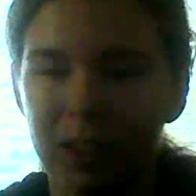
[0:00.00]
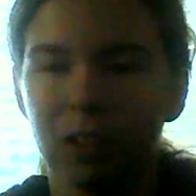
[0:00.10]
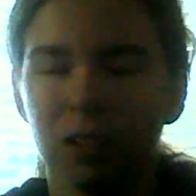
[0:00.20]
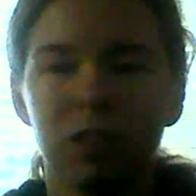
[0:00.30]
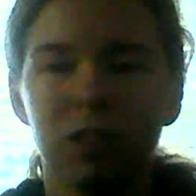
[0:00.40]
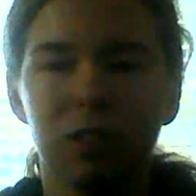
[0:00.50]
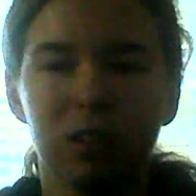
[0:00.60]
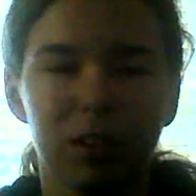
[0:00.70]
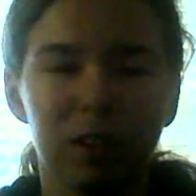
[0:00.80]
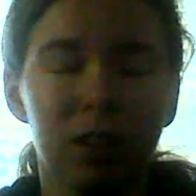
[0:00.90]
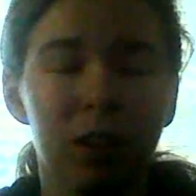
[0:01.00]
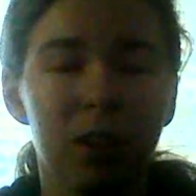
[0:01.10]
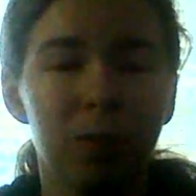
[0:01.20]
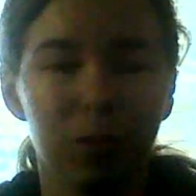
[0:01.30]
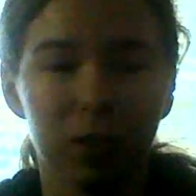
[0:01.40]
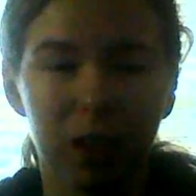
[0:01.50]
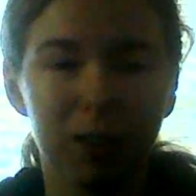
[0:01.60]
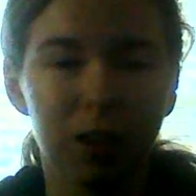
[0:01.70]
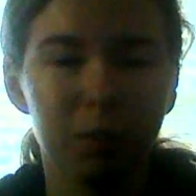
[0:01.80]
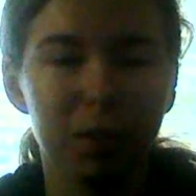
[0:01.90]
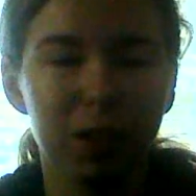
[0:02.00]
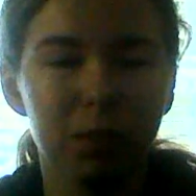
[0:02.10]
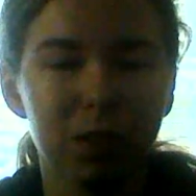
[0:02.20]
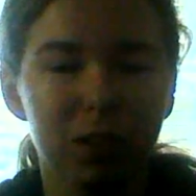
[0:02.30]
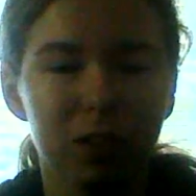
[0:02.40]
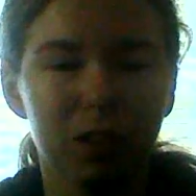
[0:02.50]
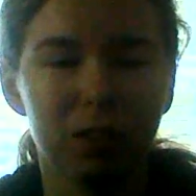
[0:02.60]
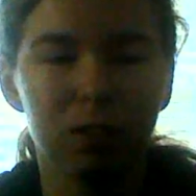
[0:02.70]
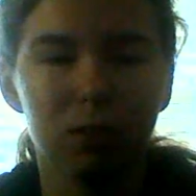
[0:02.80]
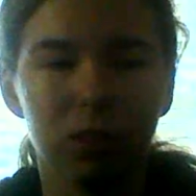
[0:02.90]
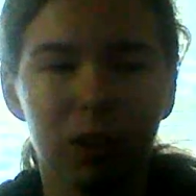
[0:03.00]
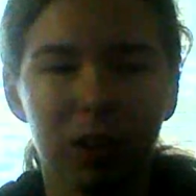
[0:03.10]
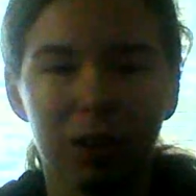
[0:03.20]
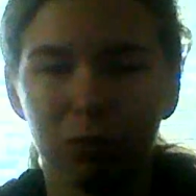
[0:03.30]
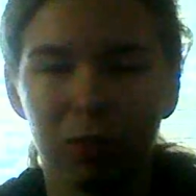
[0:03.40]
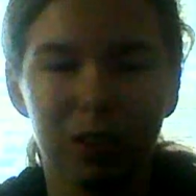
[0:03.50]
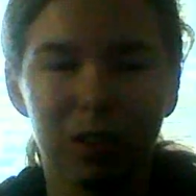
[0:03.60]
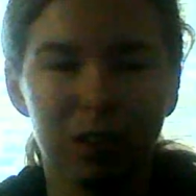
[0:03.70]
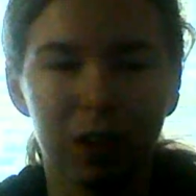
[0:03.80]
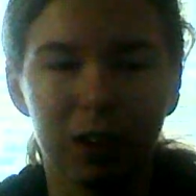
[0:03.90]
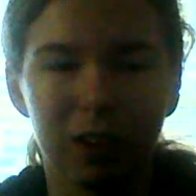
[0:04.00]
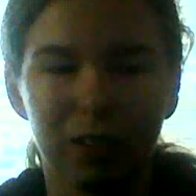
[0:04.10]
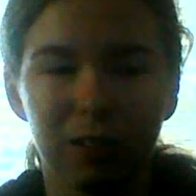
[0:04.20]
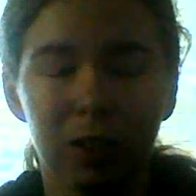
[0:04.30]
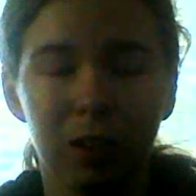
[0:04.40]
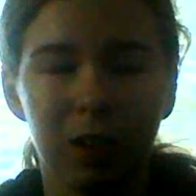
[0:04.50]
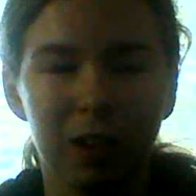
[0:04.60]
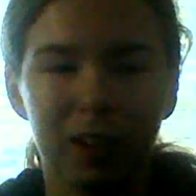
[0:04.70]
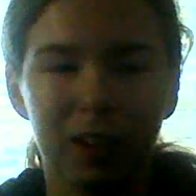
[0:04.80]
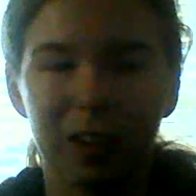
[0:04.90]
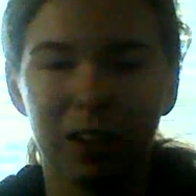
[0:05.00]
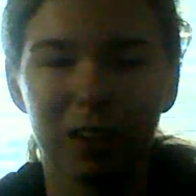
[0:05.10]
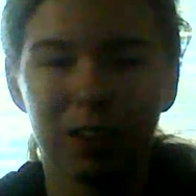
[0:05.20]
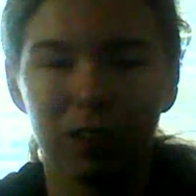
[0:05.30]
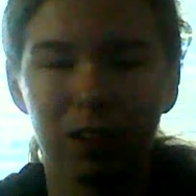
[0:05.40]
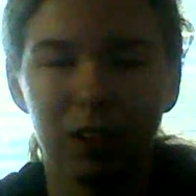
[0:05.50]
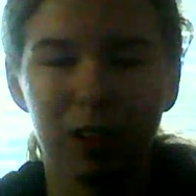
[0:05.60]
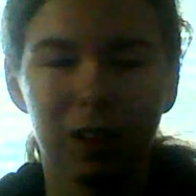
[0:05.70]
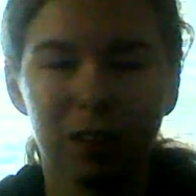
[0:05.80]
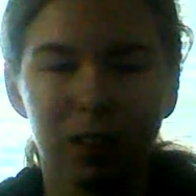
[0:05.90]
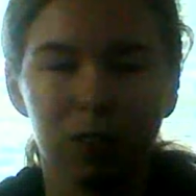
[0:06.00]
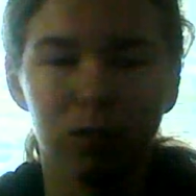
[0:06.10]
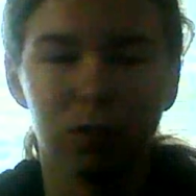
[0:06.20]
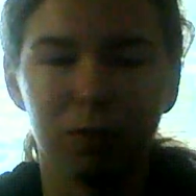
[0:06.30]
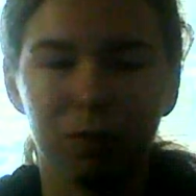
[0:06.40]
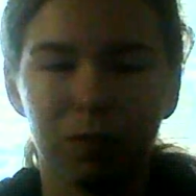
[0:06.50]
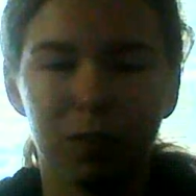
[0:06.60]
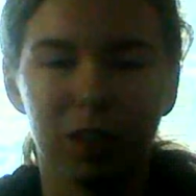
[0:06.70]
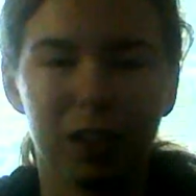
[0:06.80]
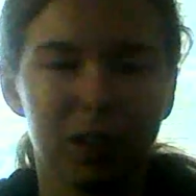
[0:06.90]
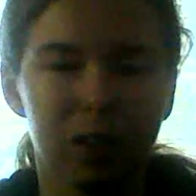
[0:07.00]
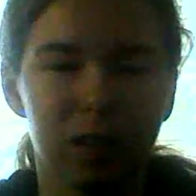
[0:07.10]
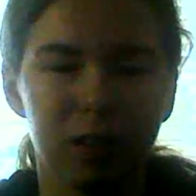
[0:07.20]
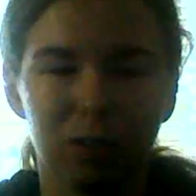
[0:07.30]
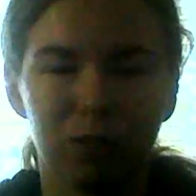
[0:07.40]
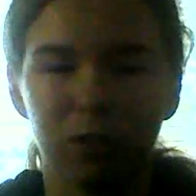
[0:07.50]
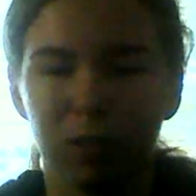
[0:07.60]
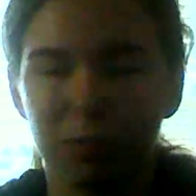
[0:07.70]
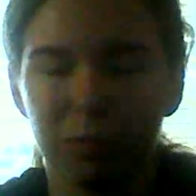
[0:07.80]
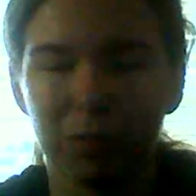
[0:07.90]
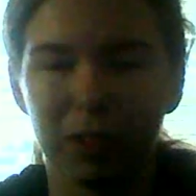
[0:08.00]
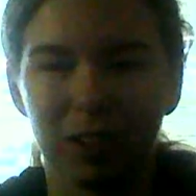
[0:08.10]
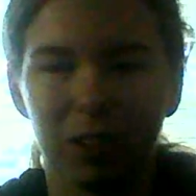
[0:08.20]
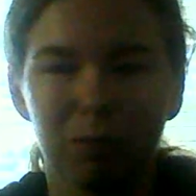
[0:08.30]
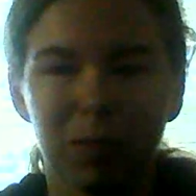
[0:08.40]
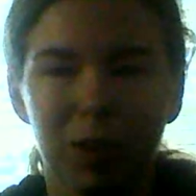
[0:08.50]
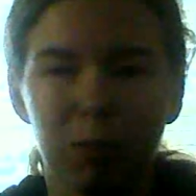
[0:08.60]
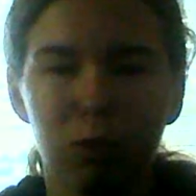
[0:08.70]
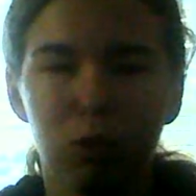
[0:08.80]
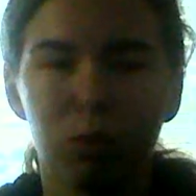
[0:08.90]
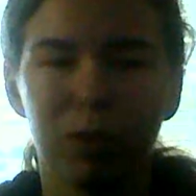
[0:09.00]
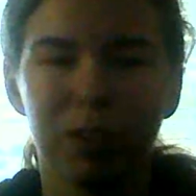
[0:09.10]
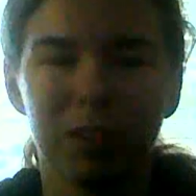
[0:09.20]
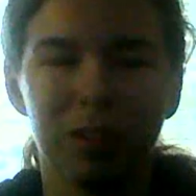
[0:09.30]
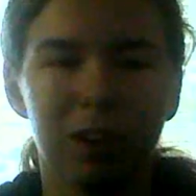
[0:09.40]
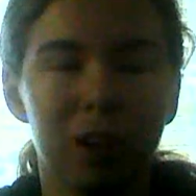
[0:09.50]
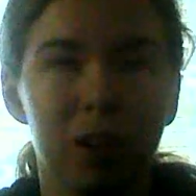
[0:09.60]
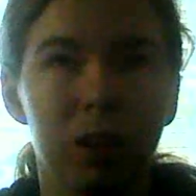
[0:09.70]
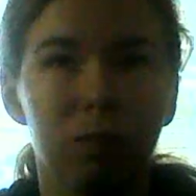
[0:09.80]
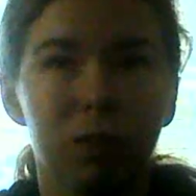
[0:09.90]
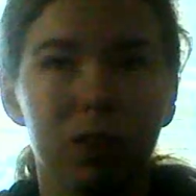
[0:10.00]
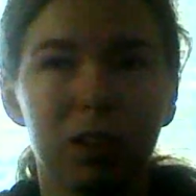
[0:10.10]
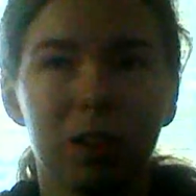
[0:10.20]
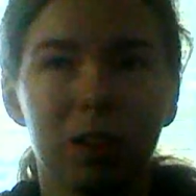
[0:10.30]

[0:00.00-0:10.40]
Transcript: sorry, when I come out of my seizures, I'm really tired and, and also feel like I'm gonna throw up. Because I remember when one time